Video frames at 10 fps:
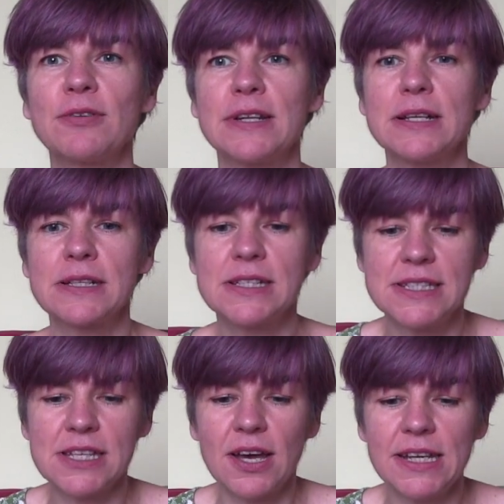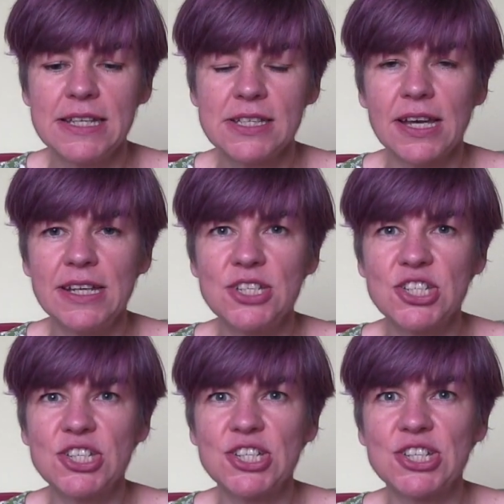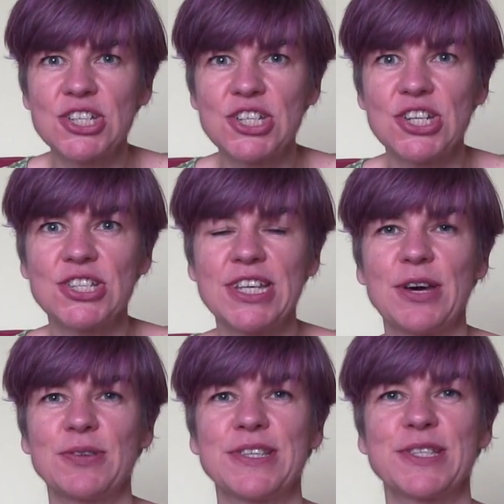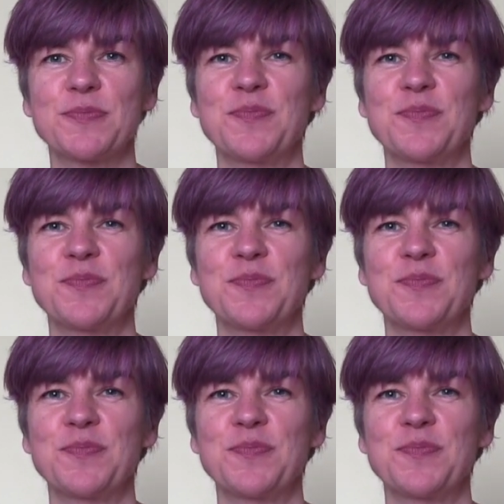little tiny sounds.